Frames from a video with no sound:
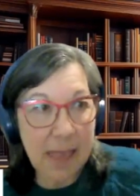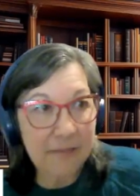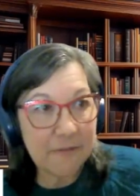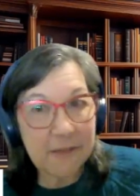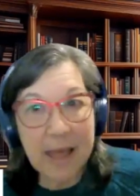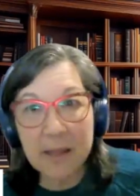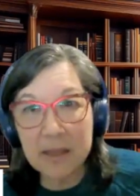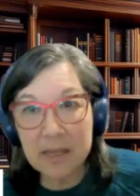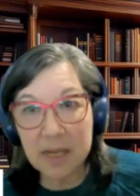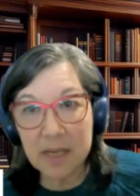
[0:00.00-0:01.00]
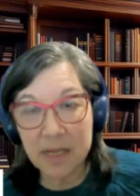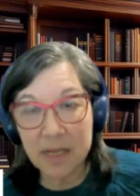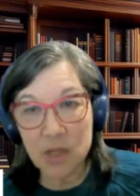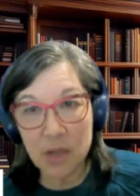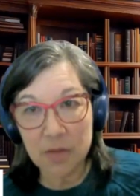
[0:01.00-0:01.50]
and validate
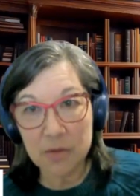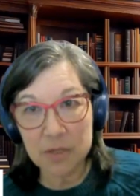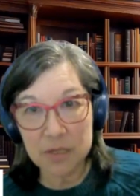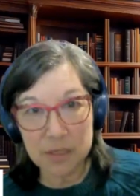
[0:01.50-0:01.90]
each other's